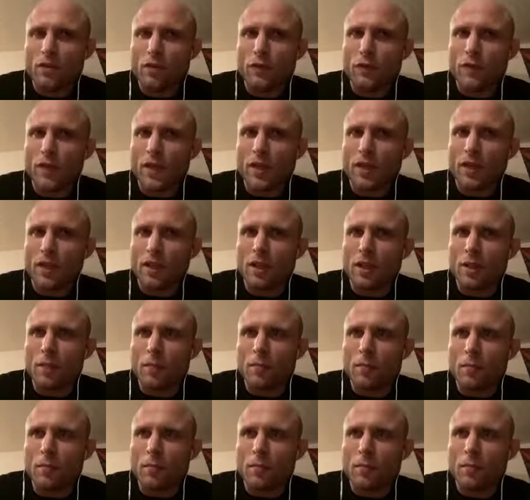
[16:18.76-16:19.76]
feel
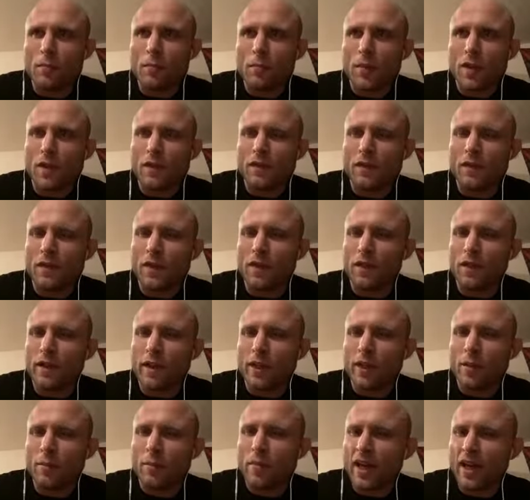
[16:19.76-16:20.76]
me
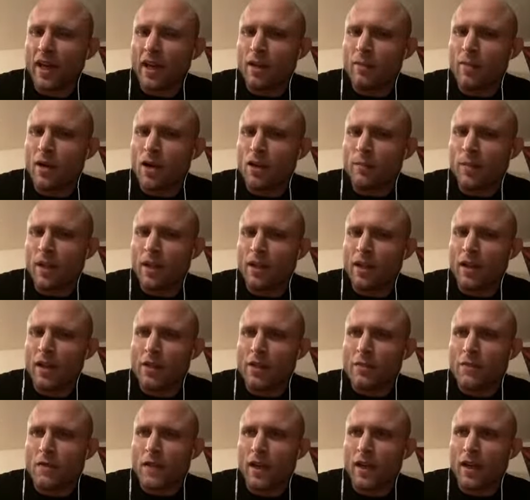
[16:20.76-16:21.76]
feeling bad about my
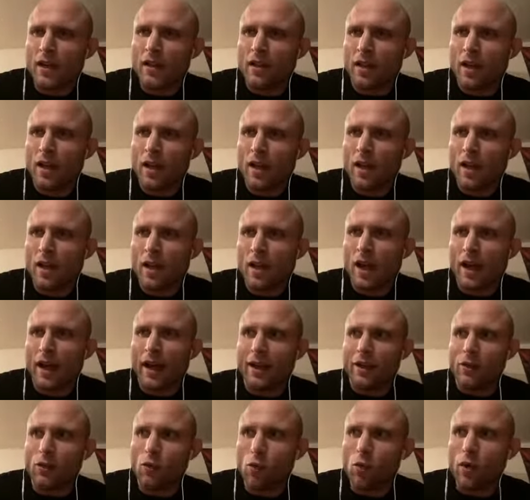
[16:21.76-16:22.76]
last fight.
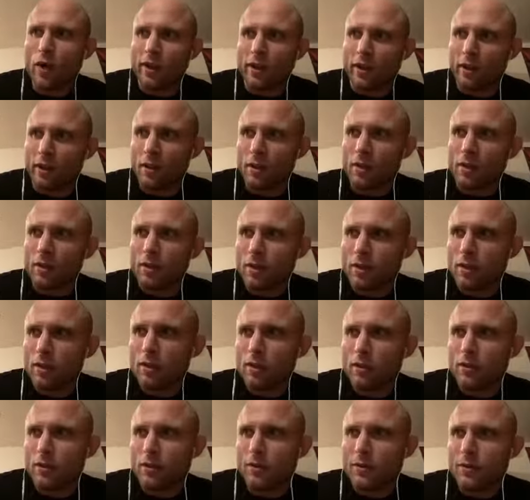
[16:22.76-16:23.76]
I will
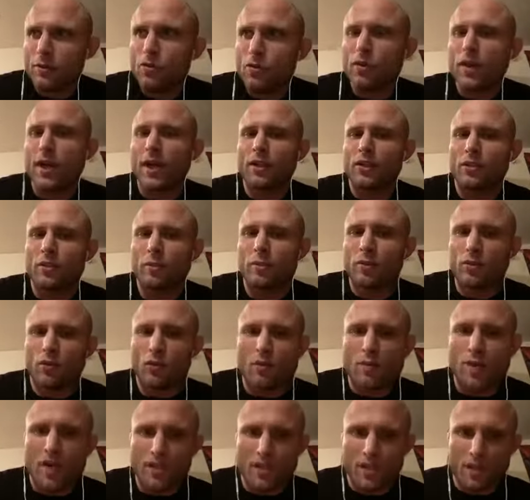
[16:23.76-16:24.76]
try to
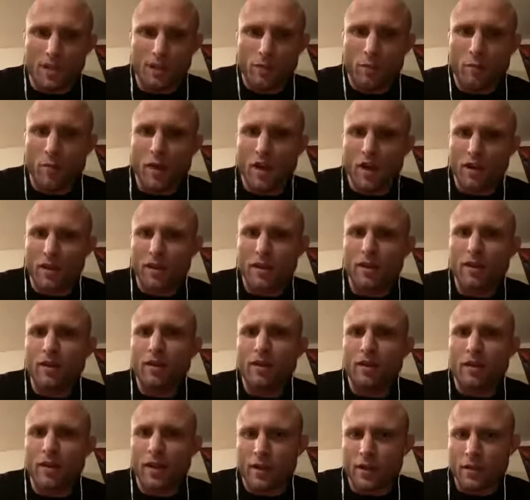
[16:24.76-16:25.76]
prove myself better in
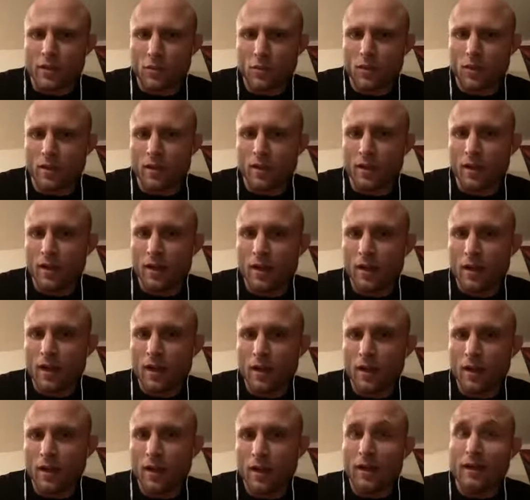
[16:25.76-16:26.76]
the next one.
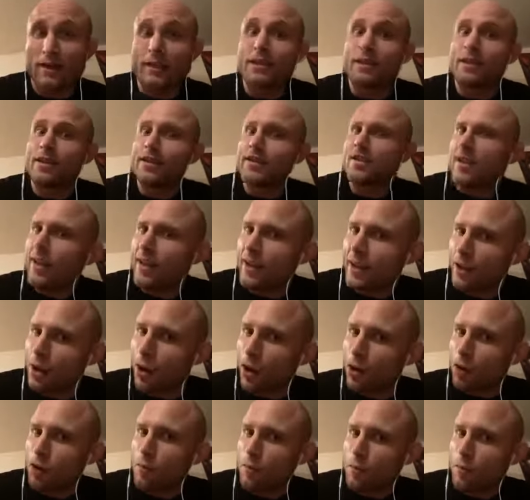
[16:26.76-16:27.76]
At least I
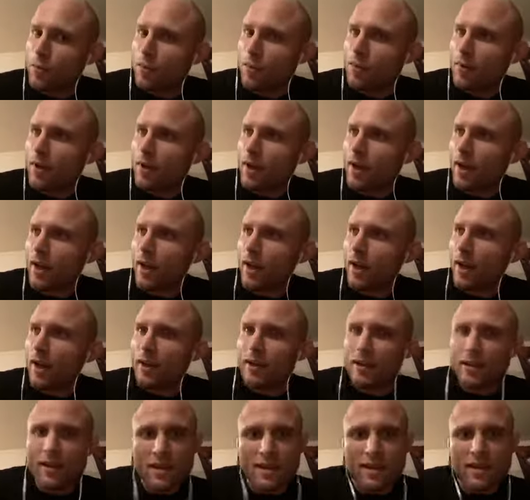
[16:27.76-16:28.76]
hope
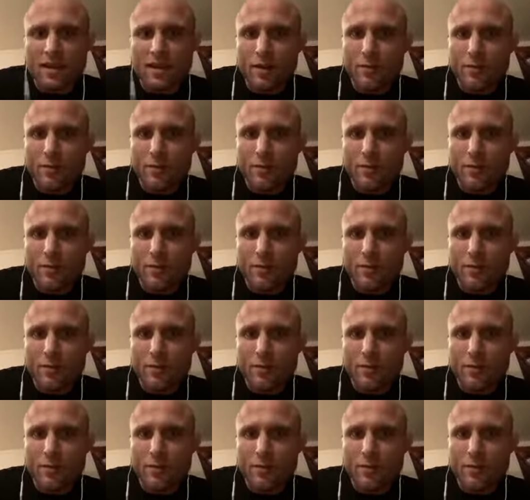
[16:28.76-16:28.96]
that's going to